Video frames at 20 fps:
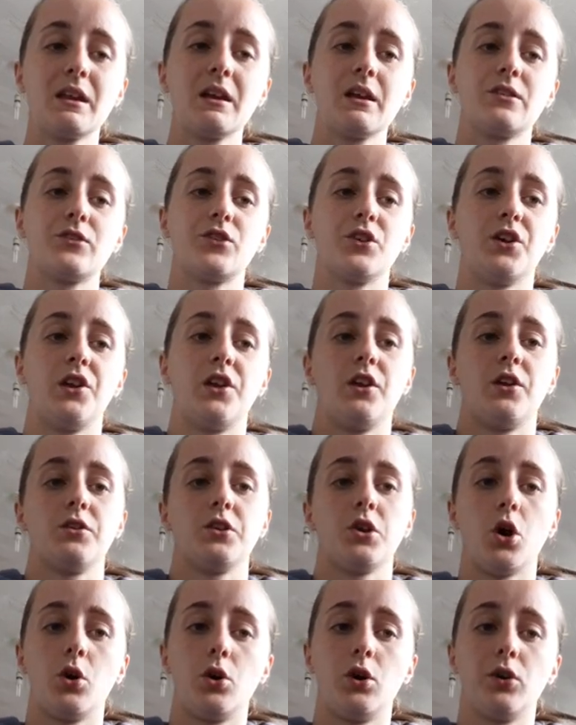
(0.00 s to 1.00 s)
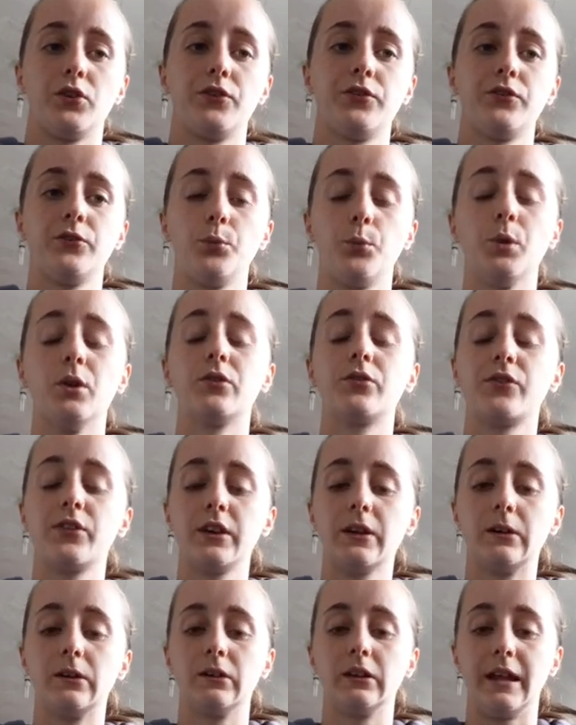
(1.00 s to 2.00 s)
so your horse will
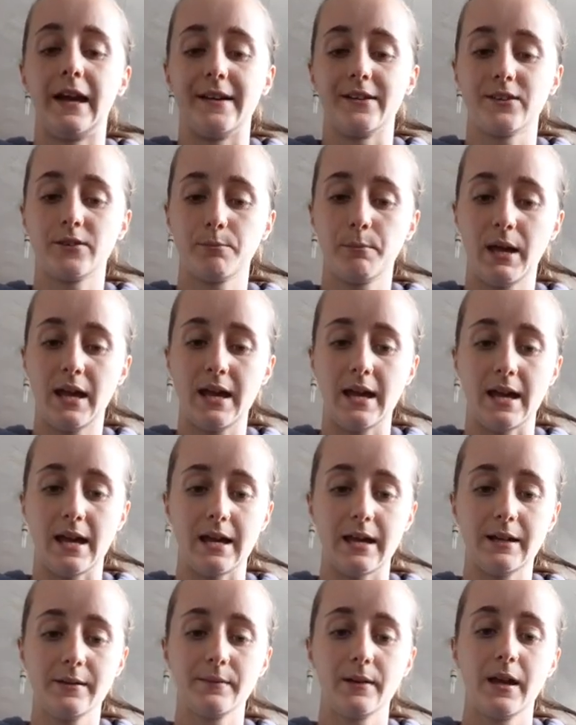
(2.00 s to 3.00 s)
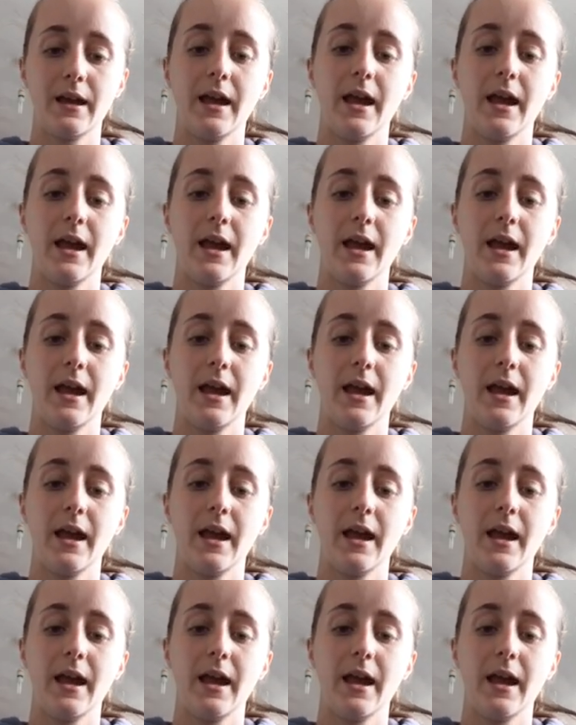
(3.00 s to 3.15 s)
feel less pain,